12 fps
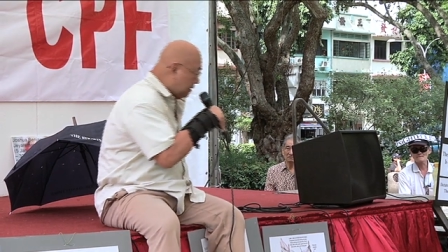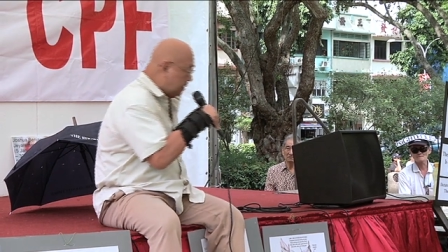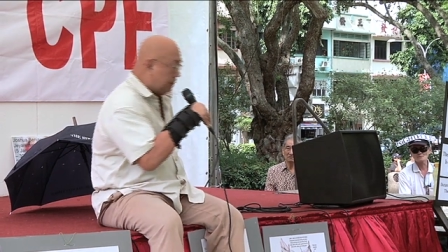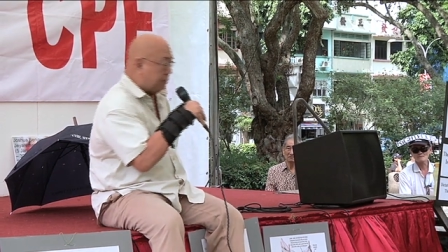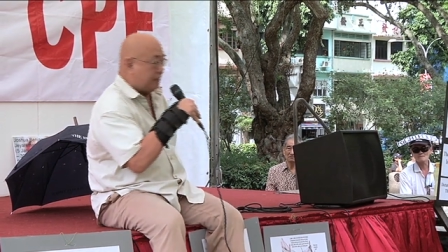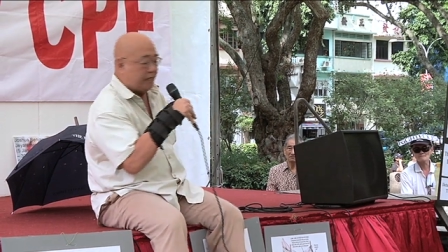
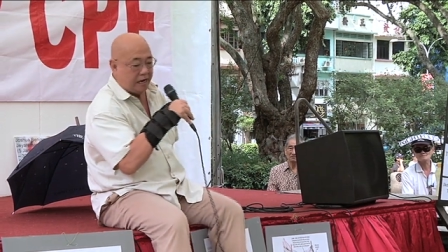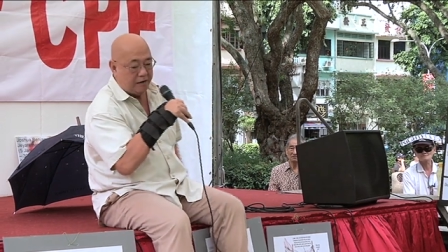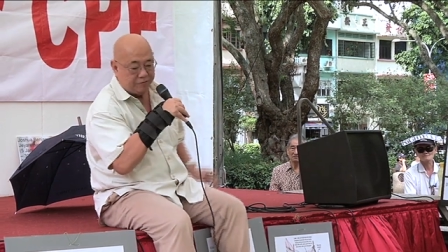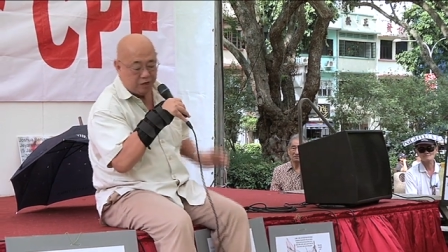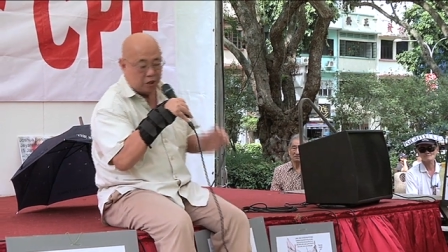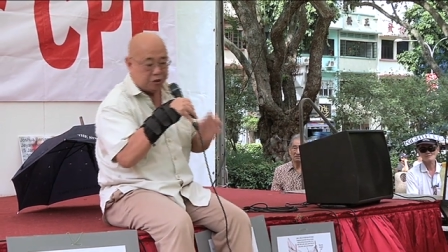
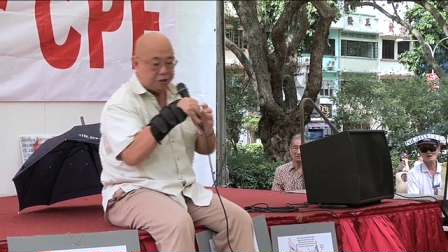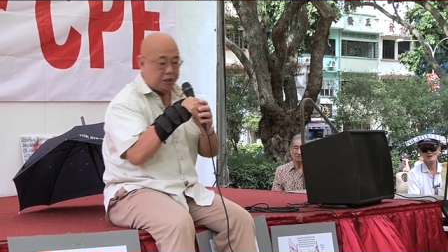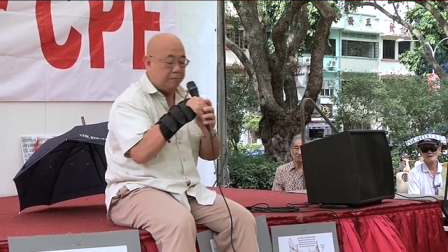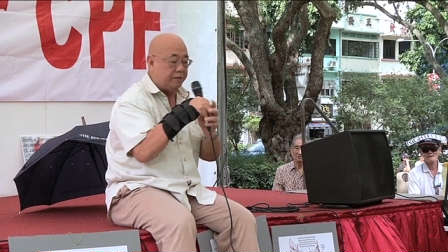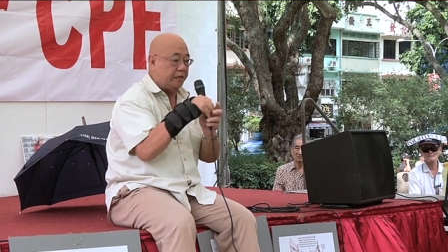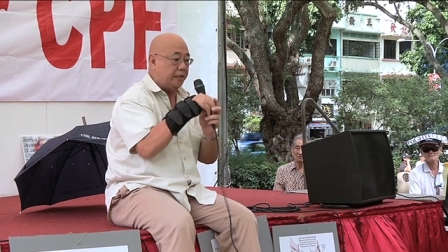CPF,
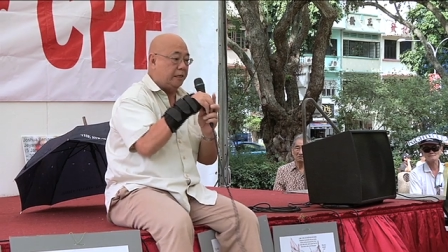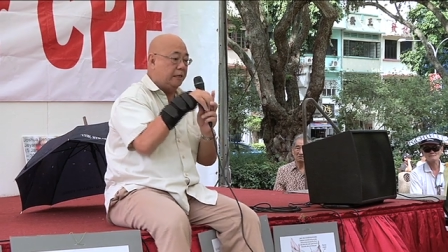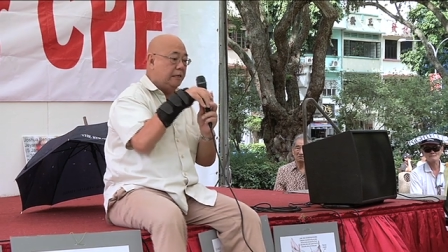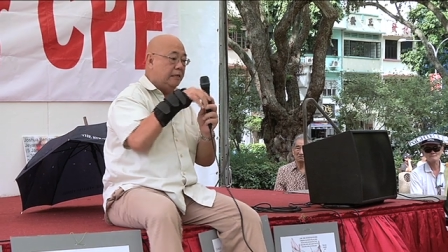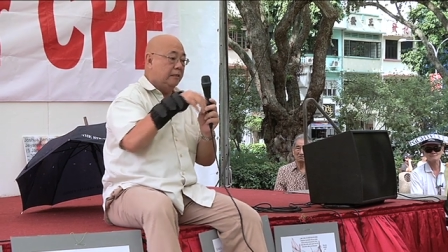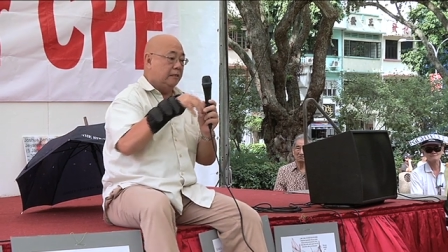HDB,
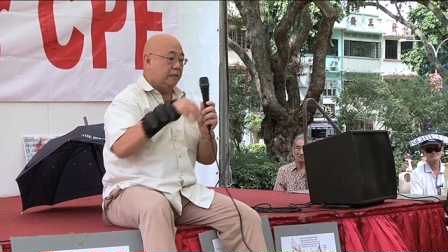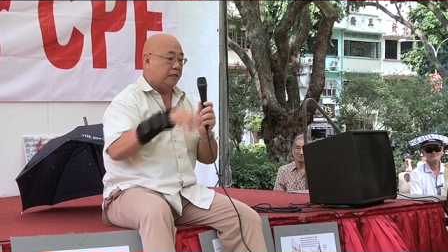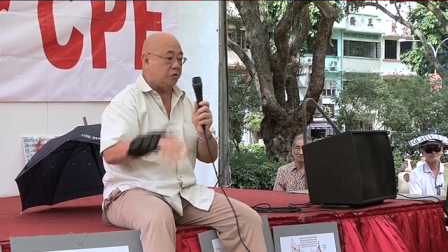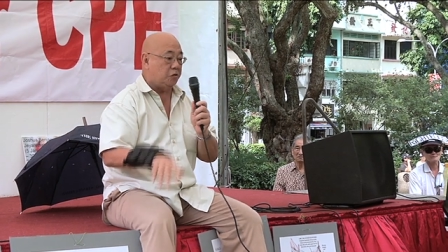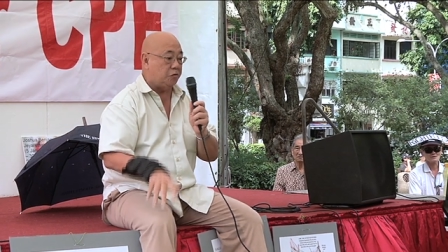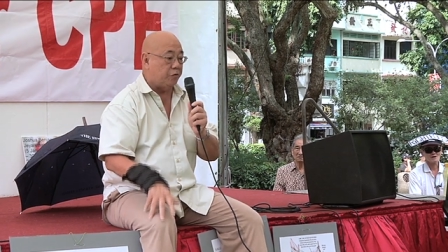
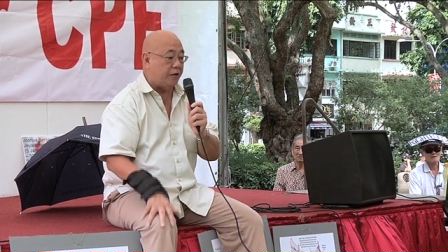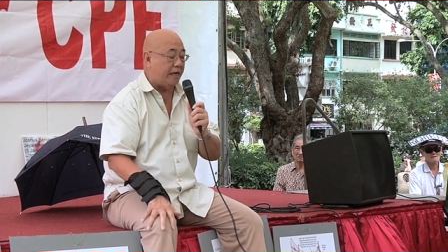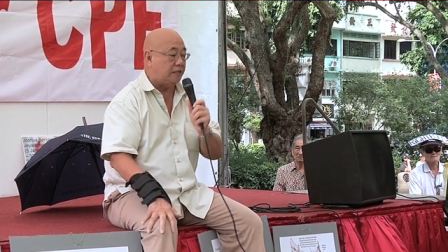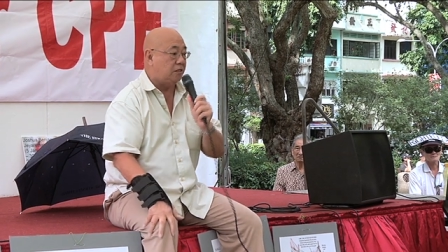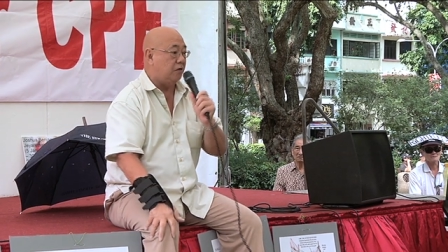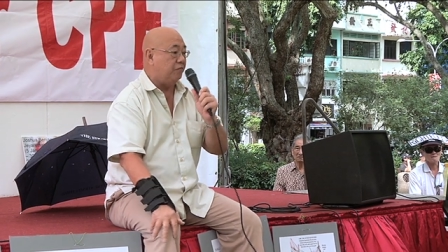and all the
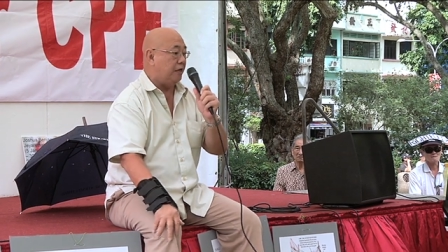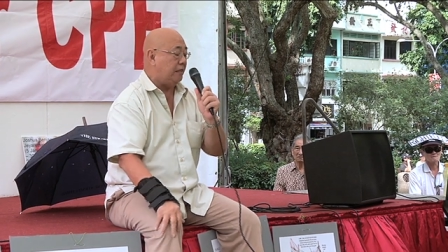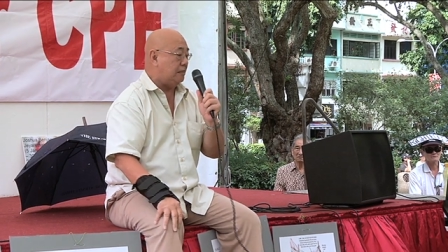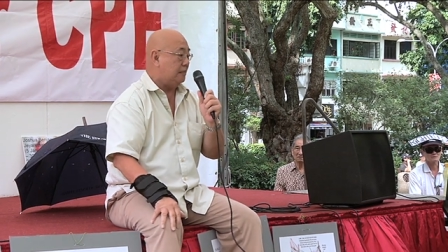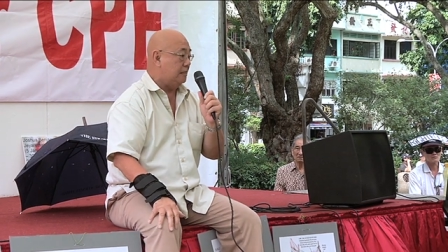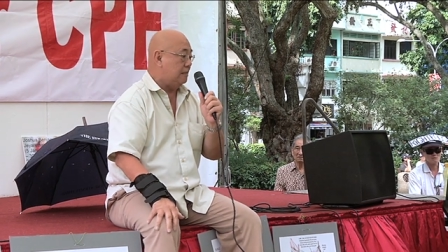rest of it.